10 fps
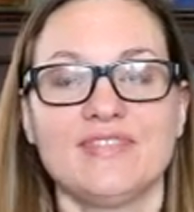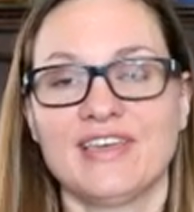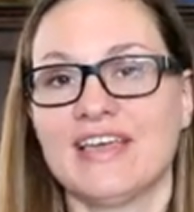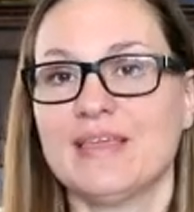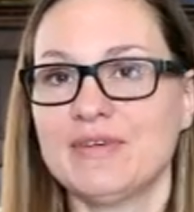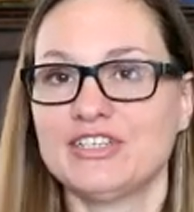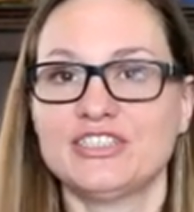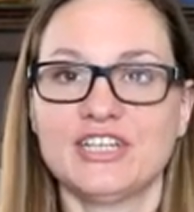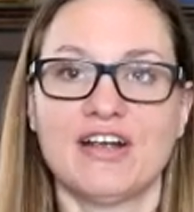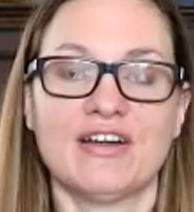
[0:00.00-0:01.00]
Okay, let me
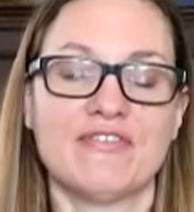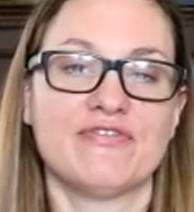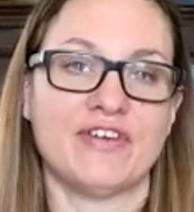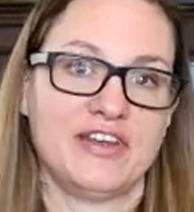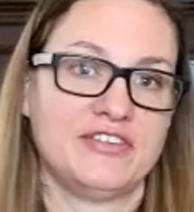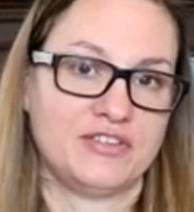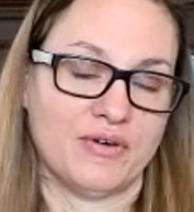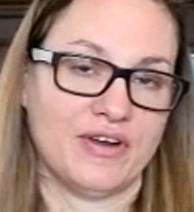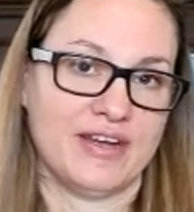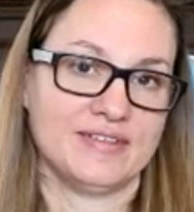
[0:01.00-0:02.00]
just share a funny
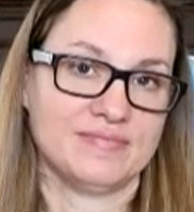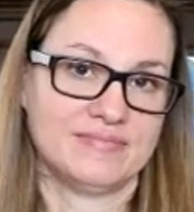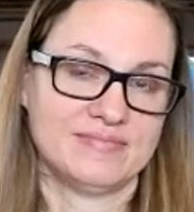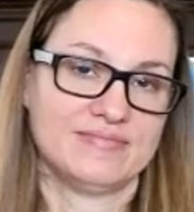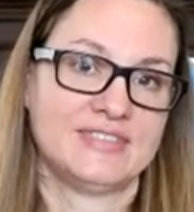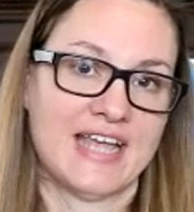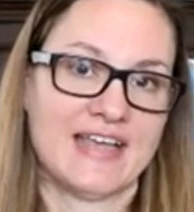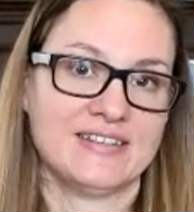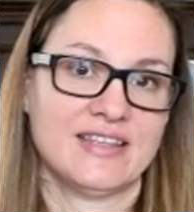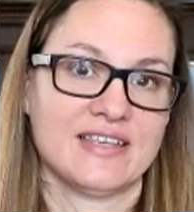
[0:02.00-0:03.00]
story to
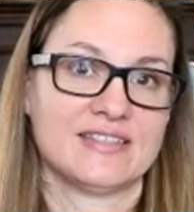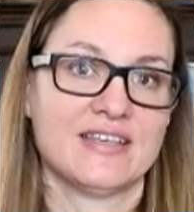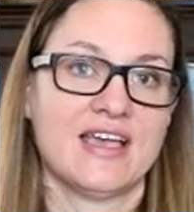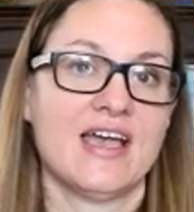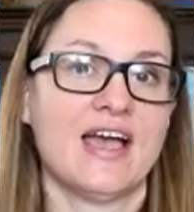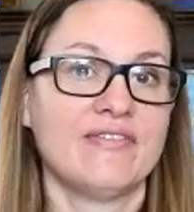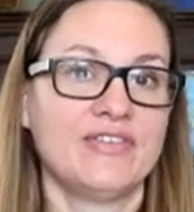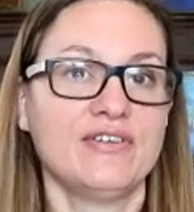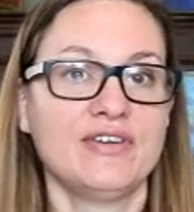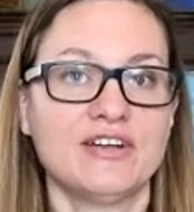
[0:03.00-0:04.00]
end this. A
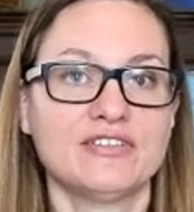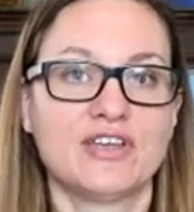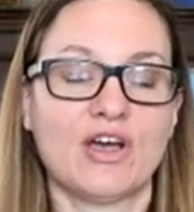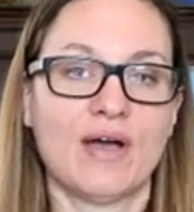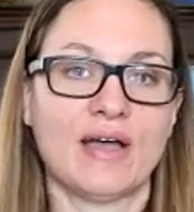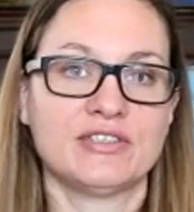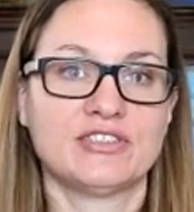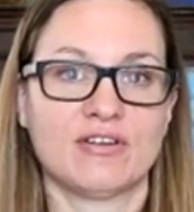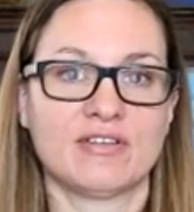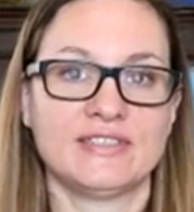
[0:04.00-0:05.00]
few years ago, I was
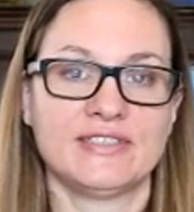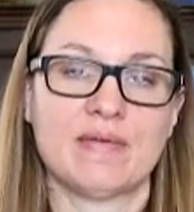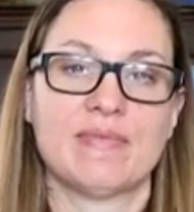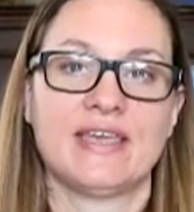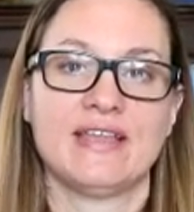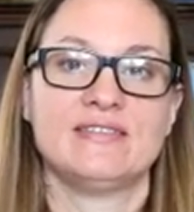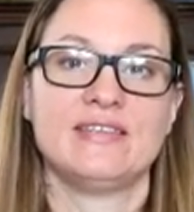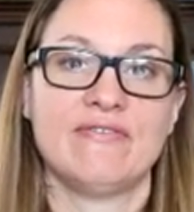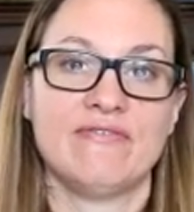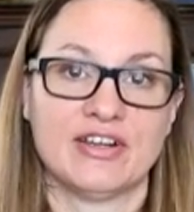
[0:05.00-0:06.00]
struggling to get my kids to
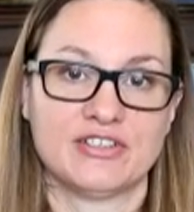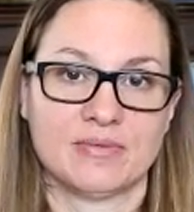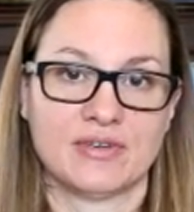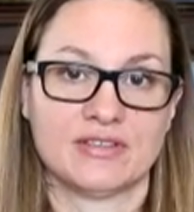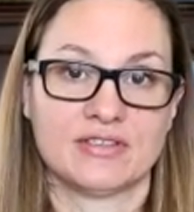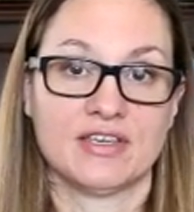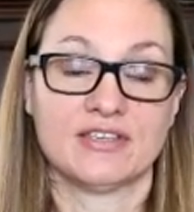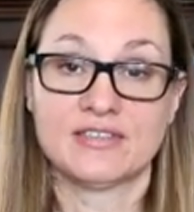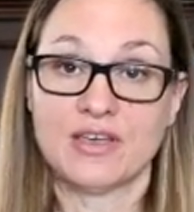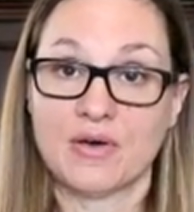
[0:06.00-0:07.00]
eat vegetables,
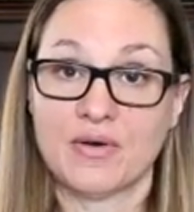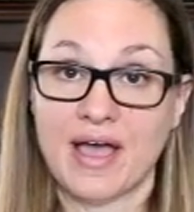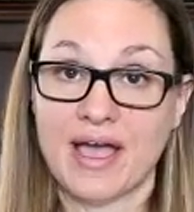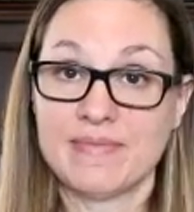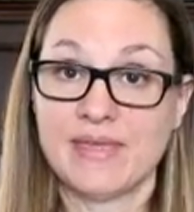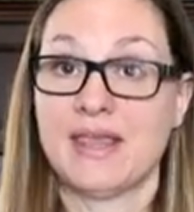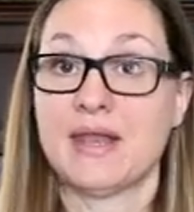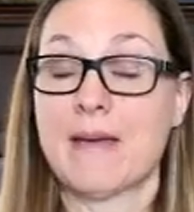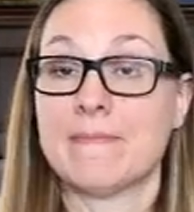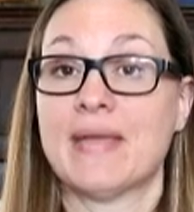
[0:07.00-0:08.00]
so I
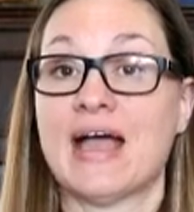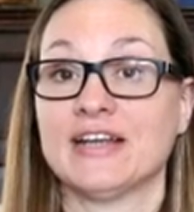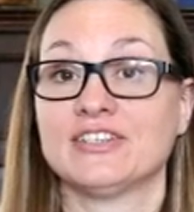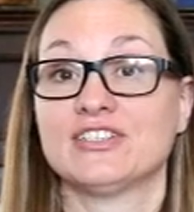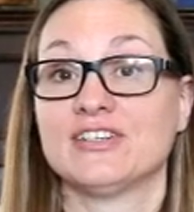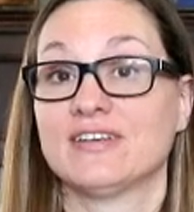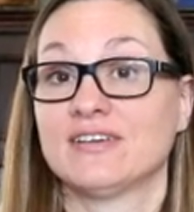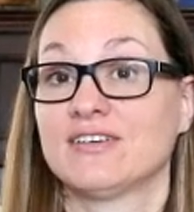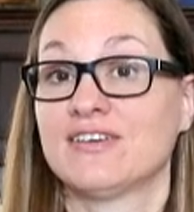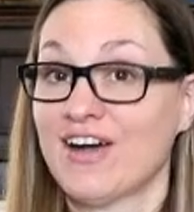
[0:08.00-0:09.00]
made mashed
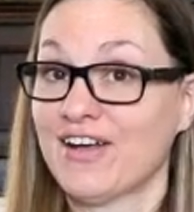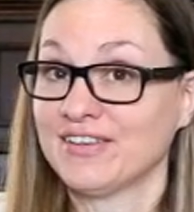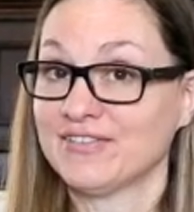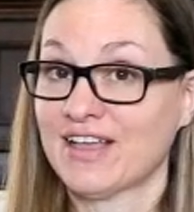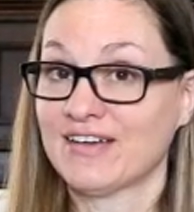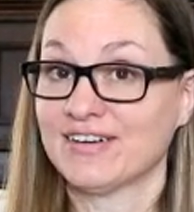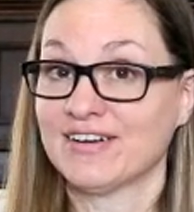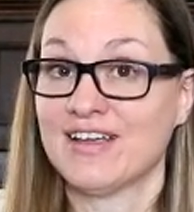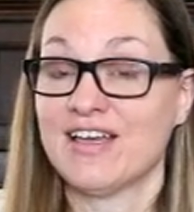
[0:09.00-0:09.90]
cauliflower.